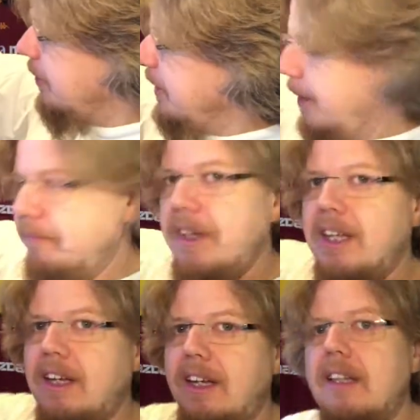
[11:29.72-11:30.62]
yeah.
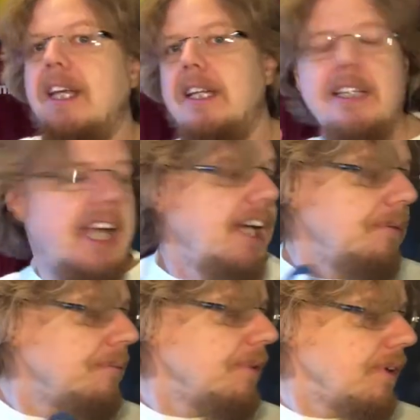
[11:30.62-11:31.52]
Then
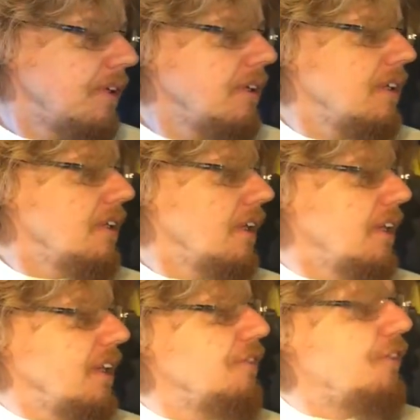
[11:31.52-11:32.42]
came
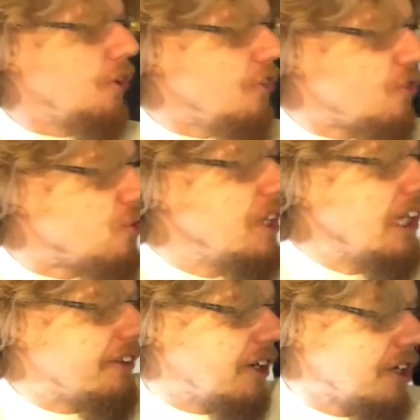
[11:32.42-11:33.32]
the first
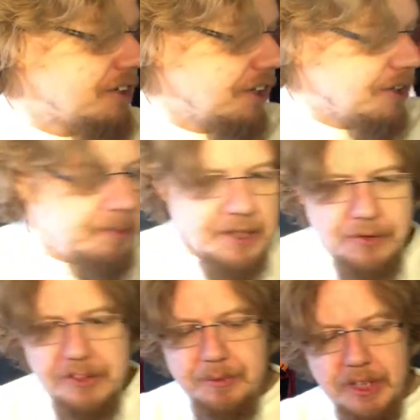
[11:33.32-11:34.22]
real dark dark period.
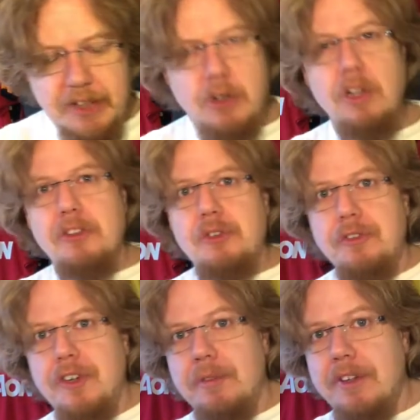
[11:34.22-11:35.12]
Was I well I told you so
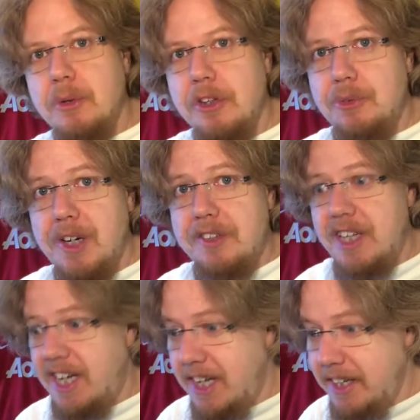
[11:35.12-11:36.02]
far with going twice in
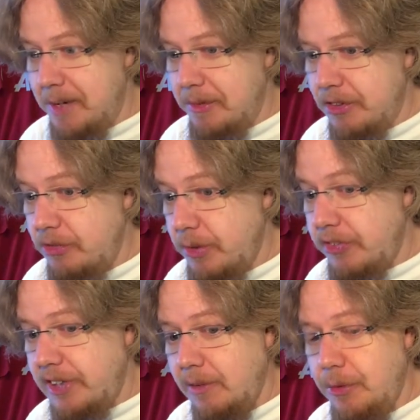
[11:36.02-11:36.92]
administration, we
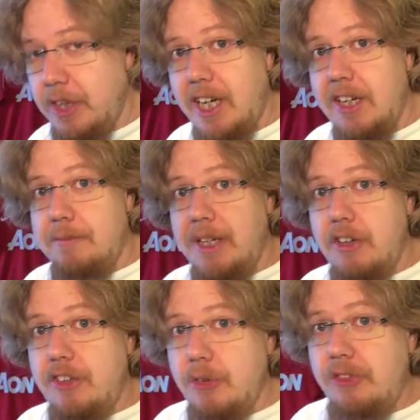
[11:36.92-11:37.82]
still were kind of
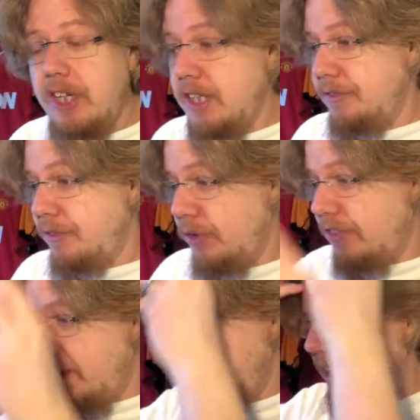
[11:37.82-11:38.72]
managing to stay in the
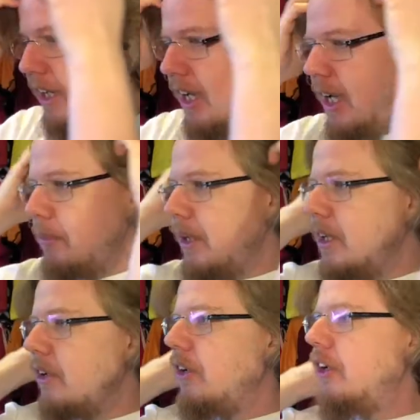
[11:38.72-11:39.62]
first league
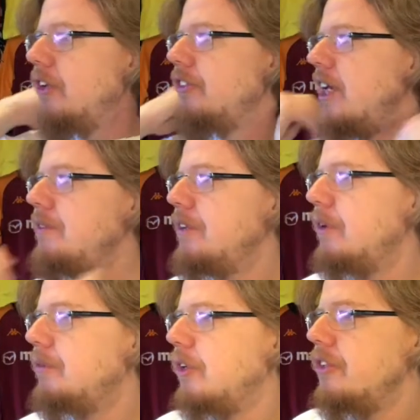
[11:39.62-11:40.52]
because
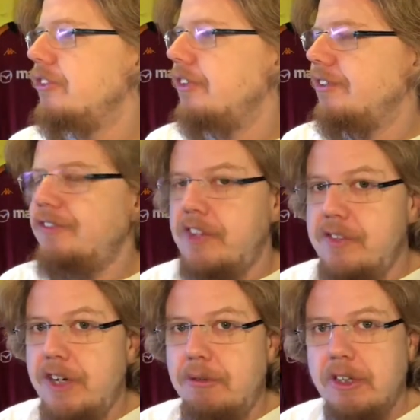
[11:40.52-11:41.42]
everyone was a uh,
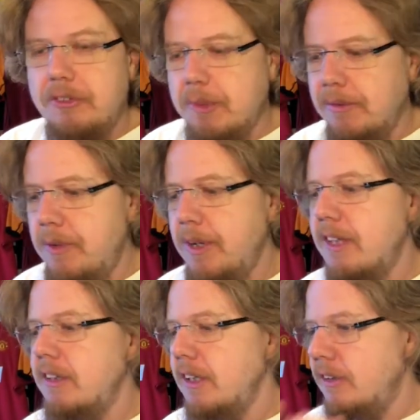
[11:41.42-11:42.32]
favorite us. But we
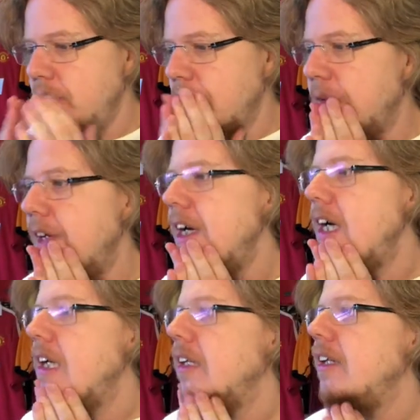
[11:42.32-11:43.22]
went into
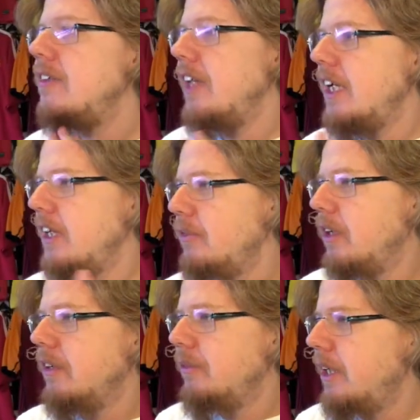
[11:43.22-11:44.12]
the second
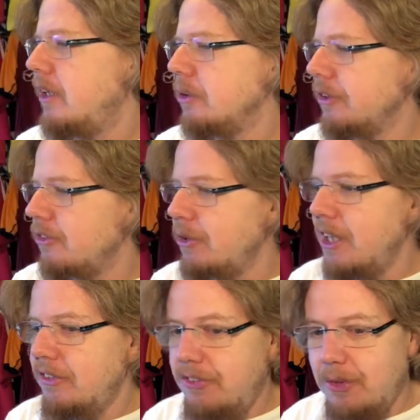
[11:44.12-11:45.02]
one, we could not
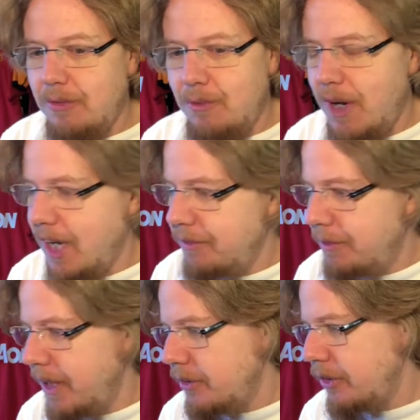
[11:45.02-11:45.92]
really survive. We
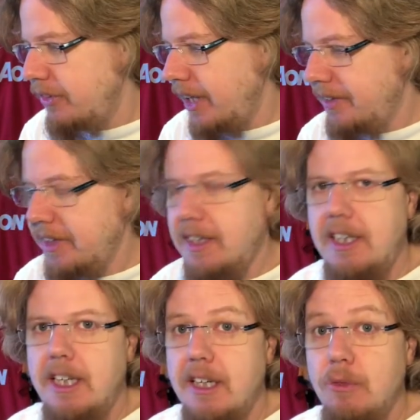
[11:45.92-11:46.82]
went to the second
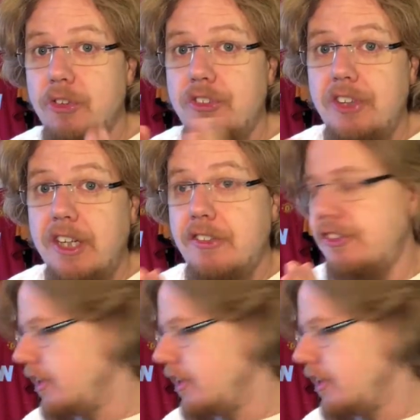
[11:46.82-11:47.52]
league and it was six